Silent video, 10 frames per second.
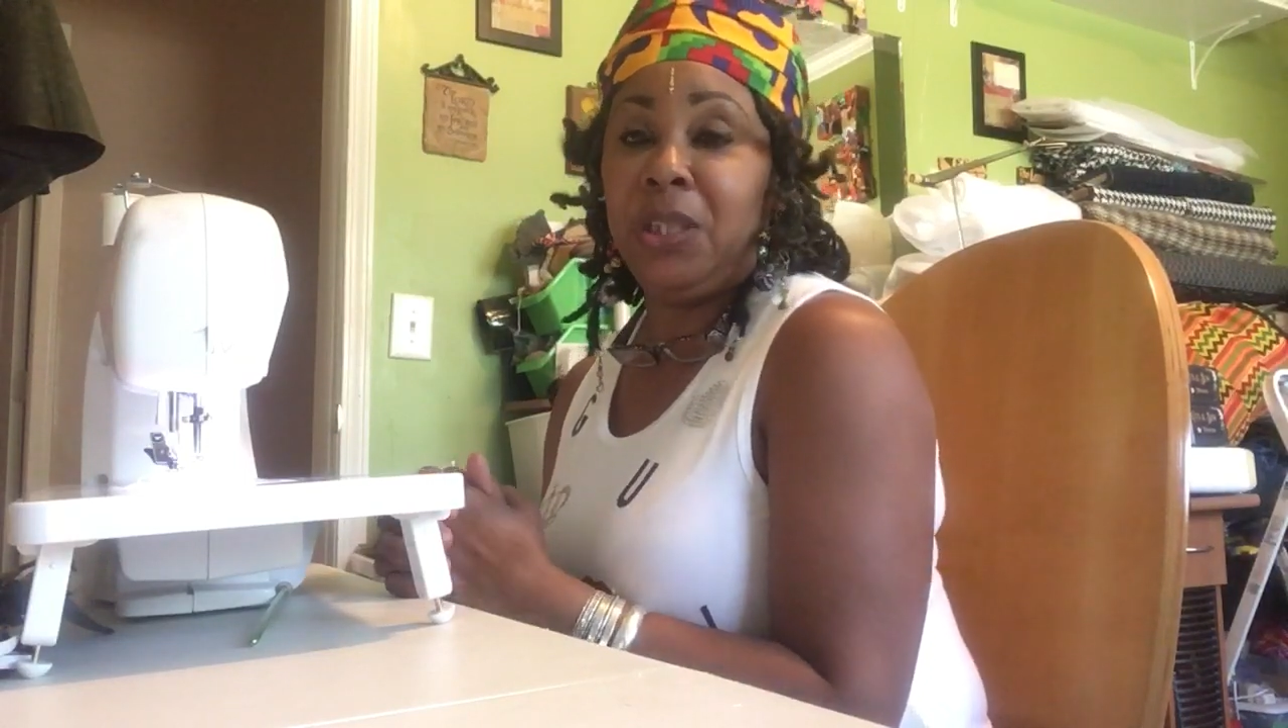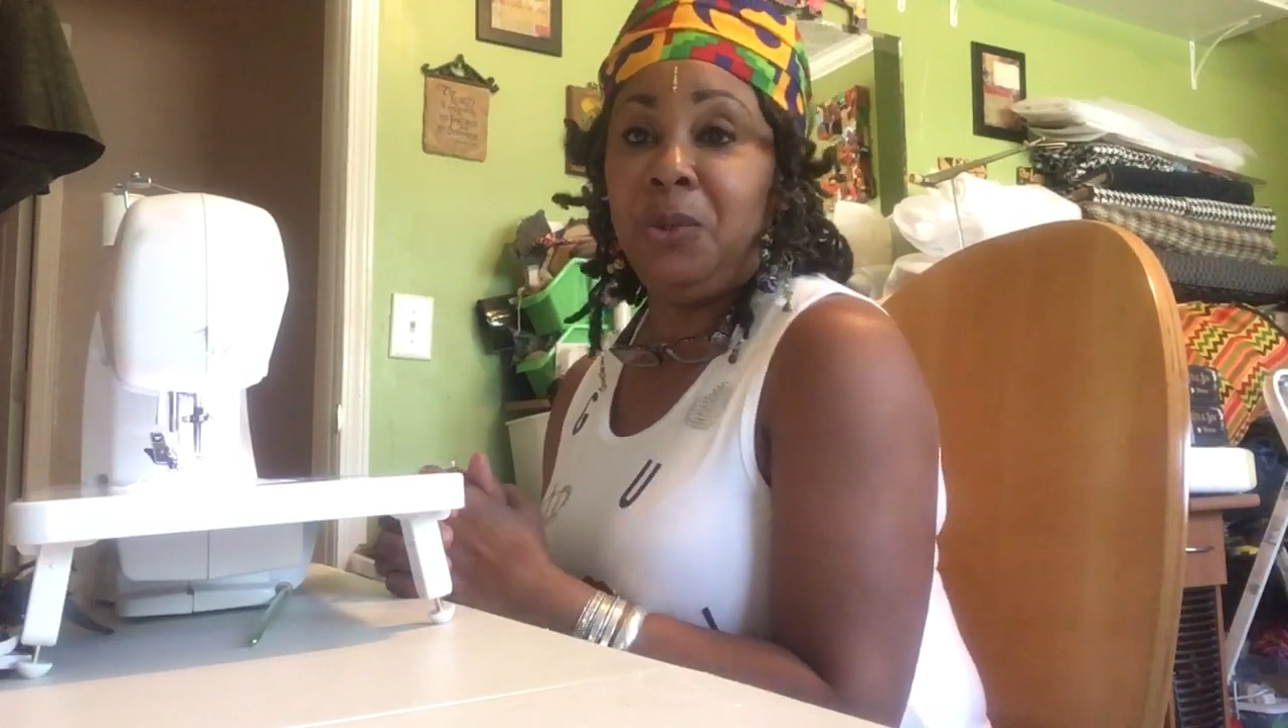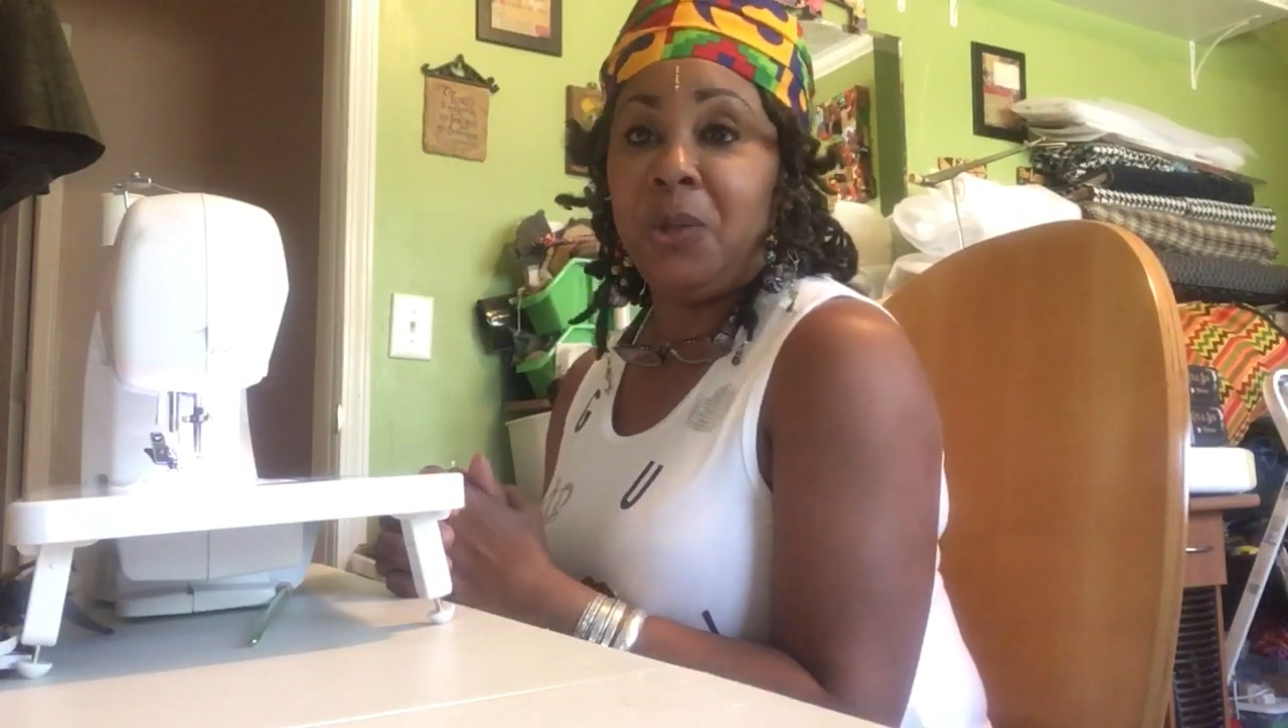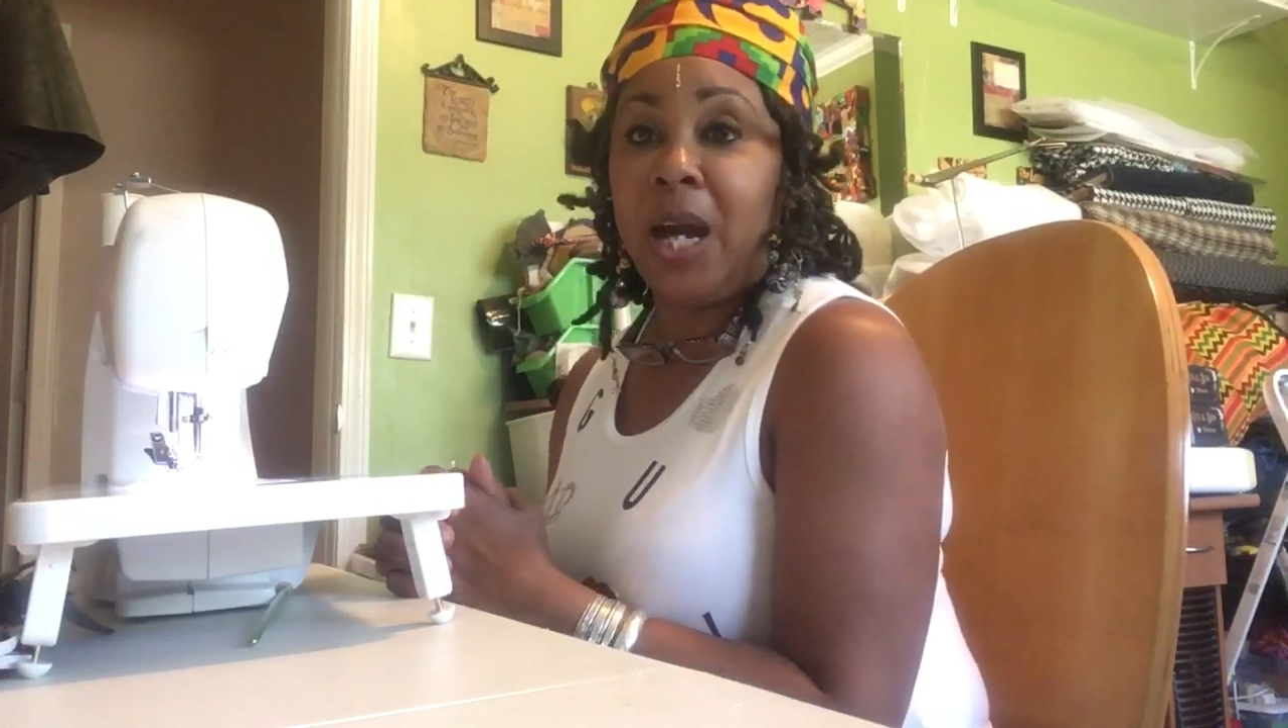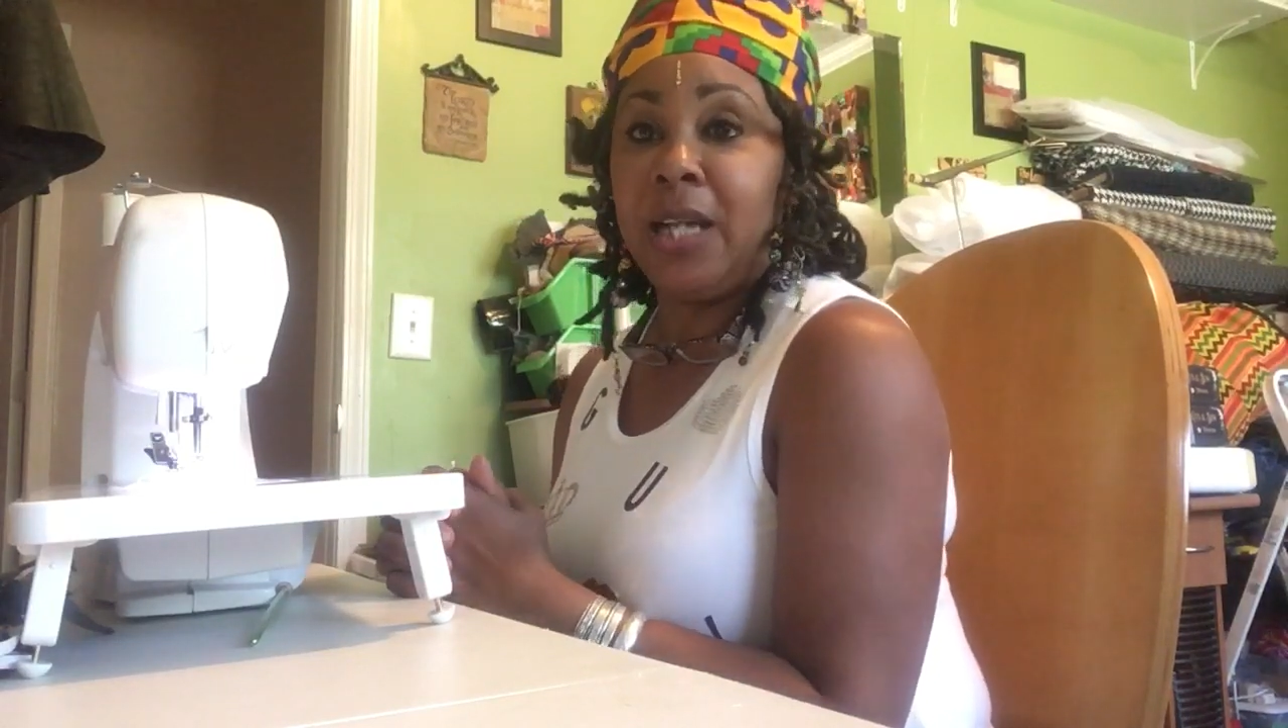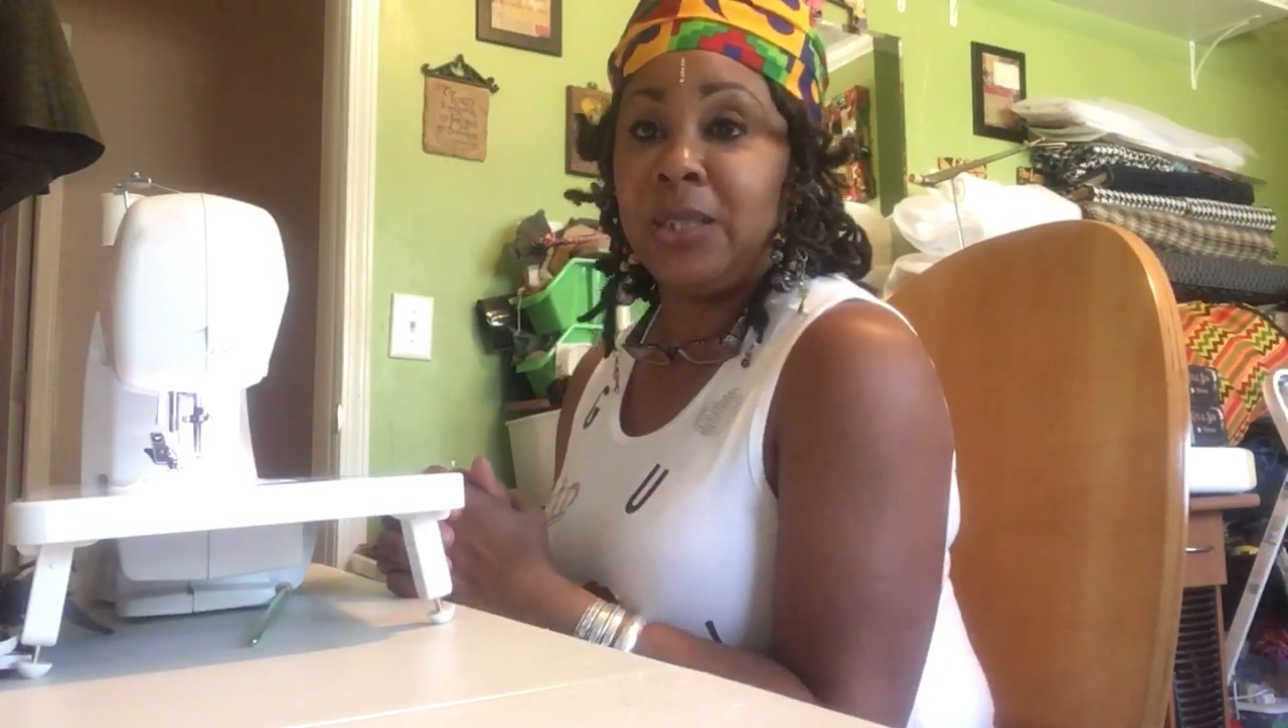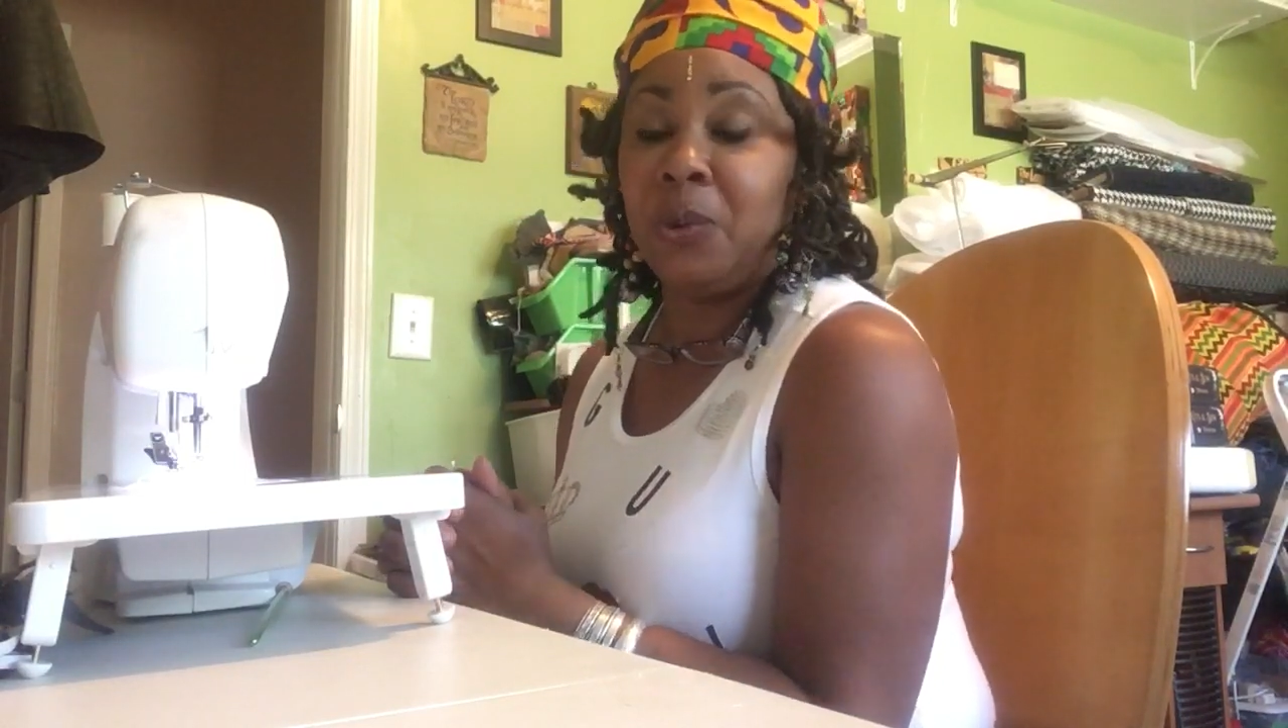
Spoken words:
you guys